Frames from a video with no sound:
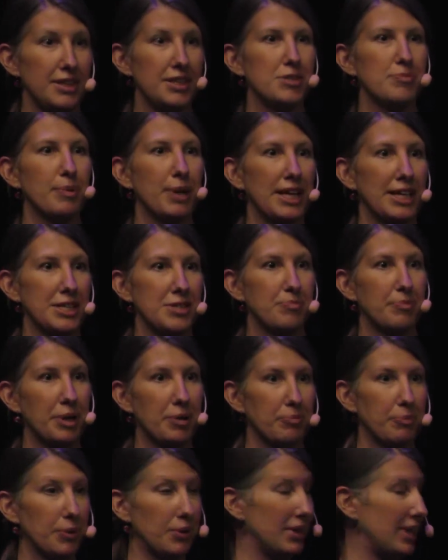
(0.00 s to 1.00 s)
displace
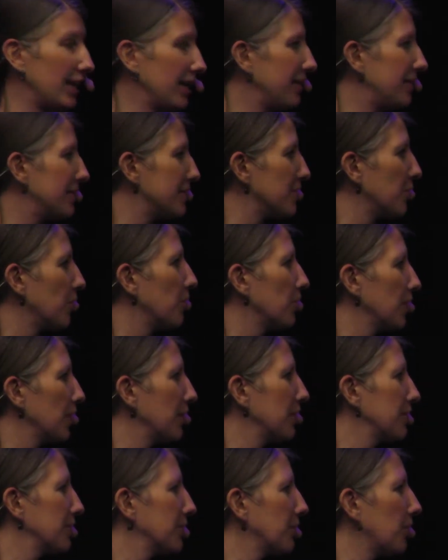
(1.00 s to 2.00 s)
people, like this
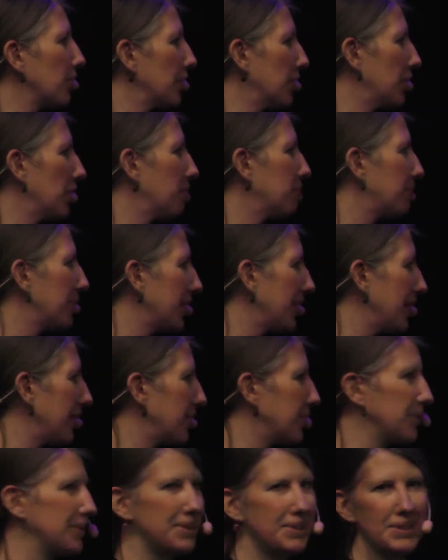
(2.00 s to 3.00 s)
oil
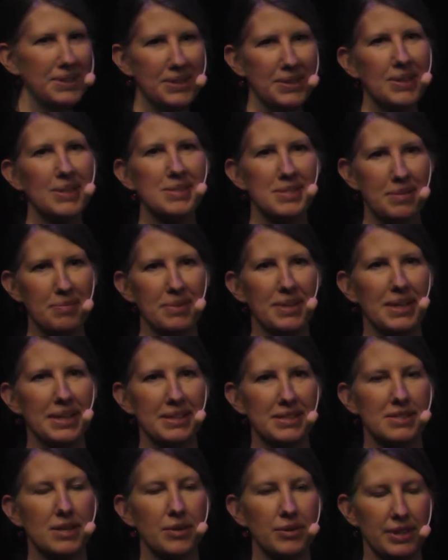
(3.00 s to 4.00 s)
company or
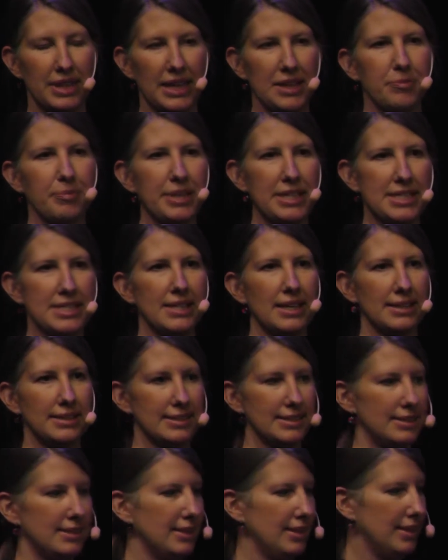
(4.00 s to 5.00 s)
something. So that means
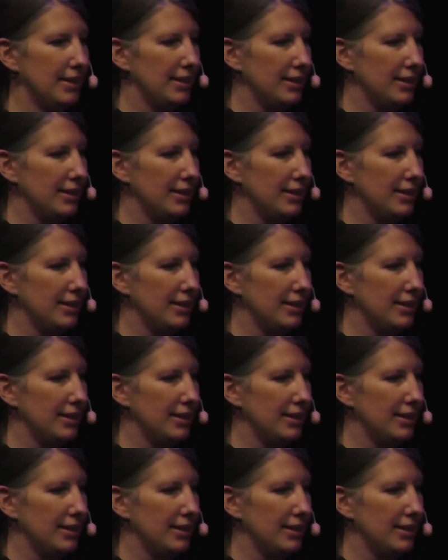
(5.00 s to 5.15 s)
that